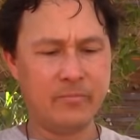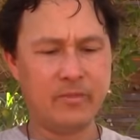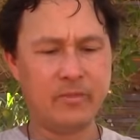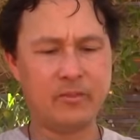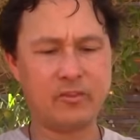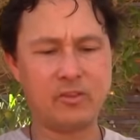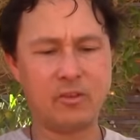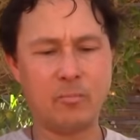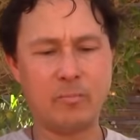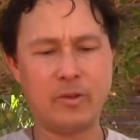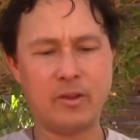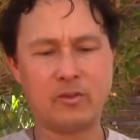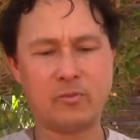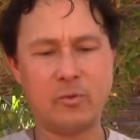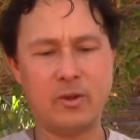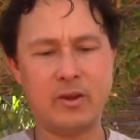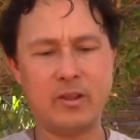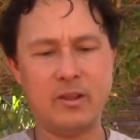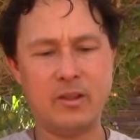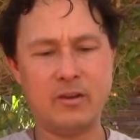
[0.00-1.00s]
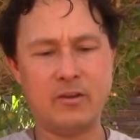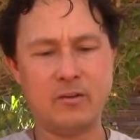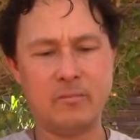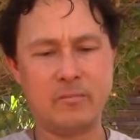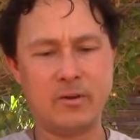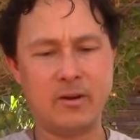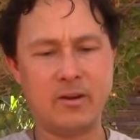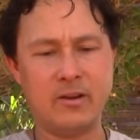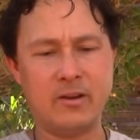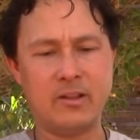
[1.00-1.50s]
And this is the best way to eat
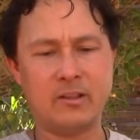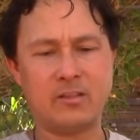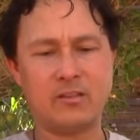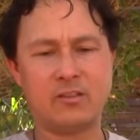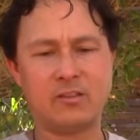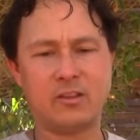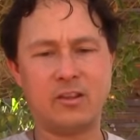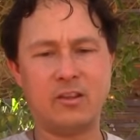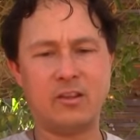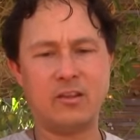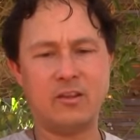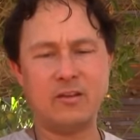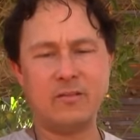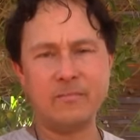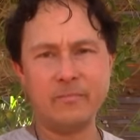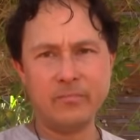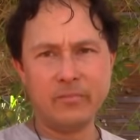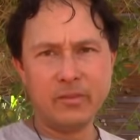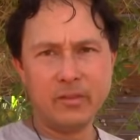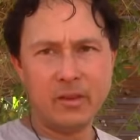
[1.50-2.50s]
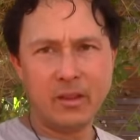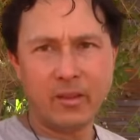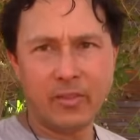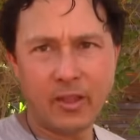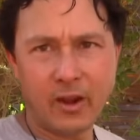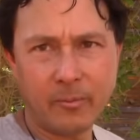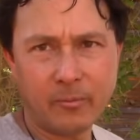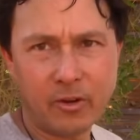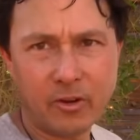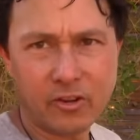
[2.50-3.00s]
them, right? Nick the skin. And
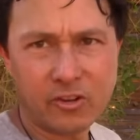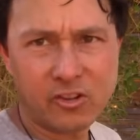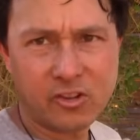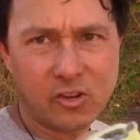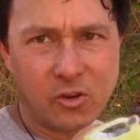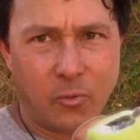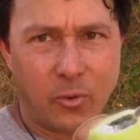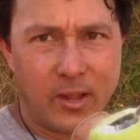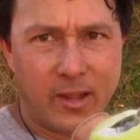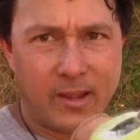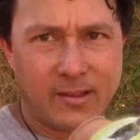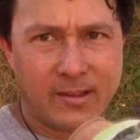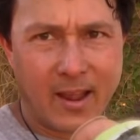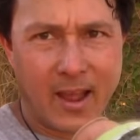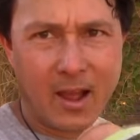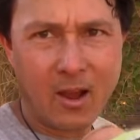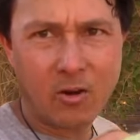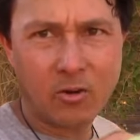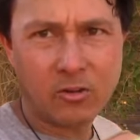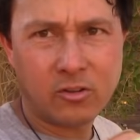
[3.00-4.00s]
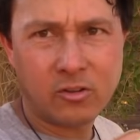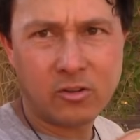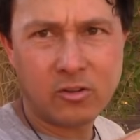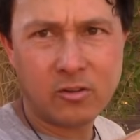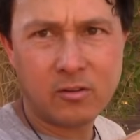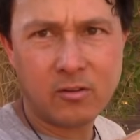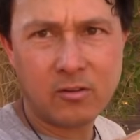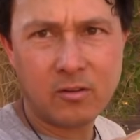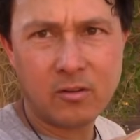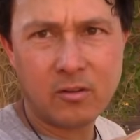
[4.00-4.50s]
then I'm gonna squeeze out
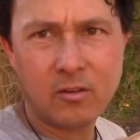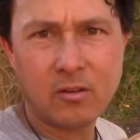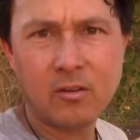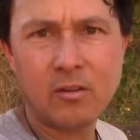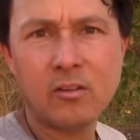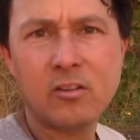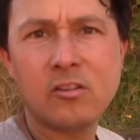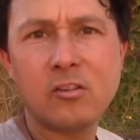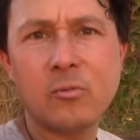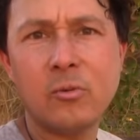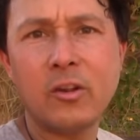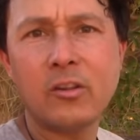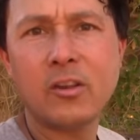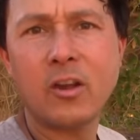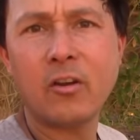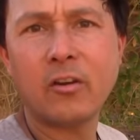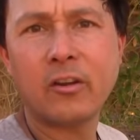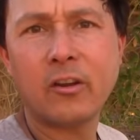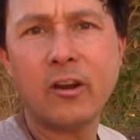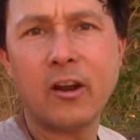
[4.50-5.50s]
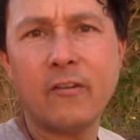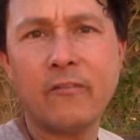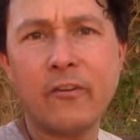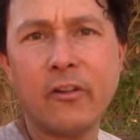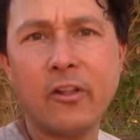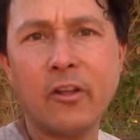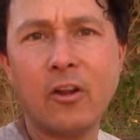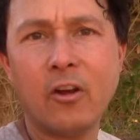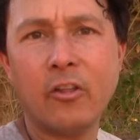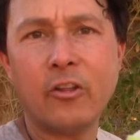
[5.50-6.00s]

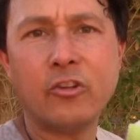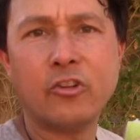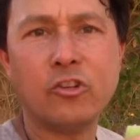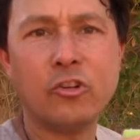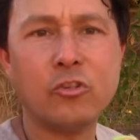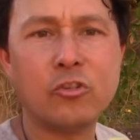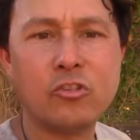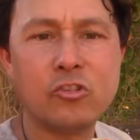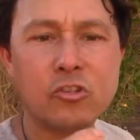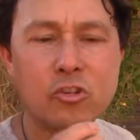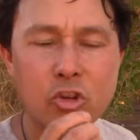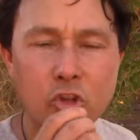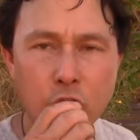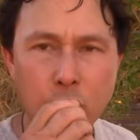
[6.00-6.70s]
carefully all the juice.